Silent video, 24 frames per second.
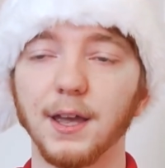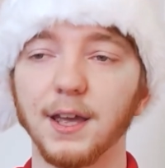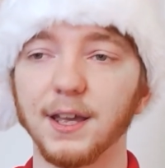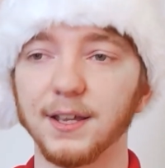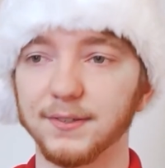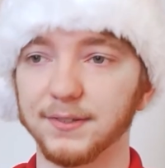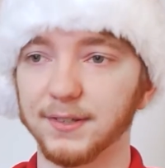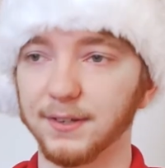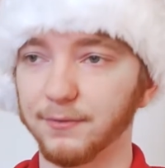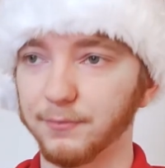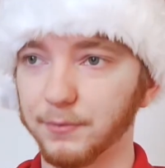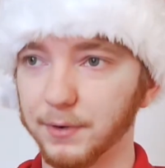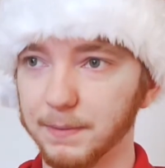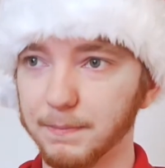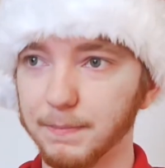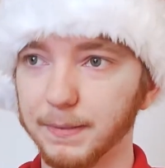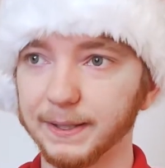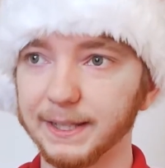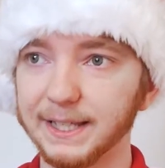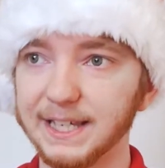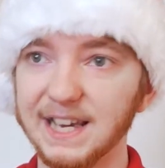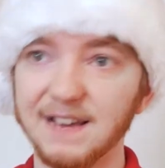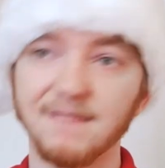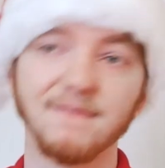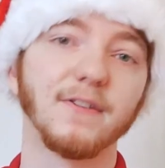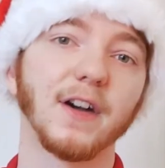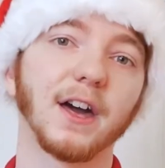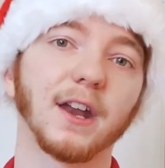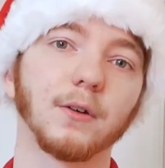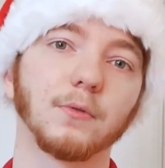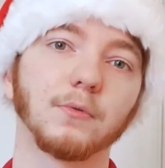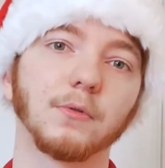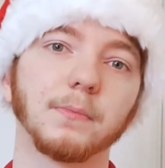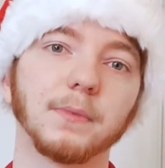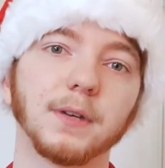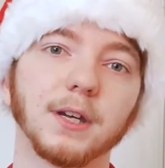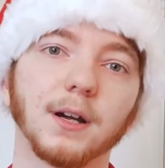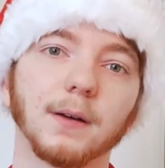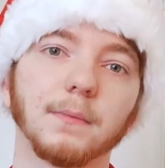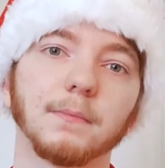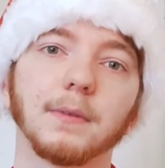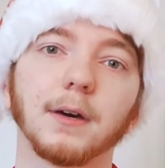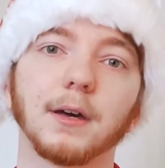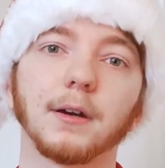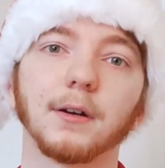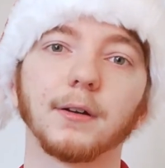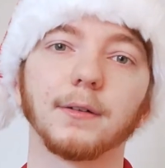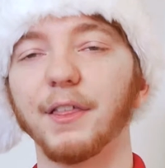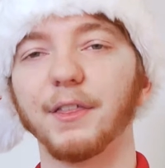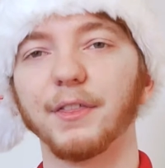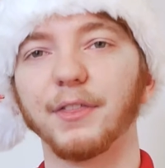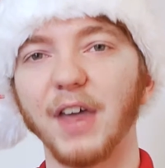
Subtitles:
is if we believe that it will become better.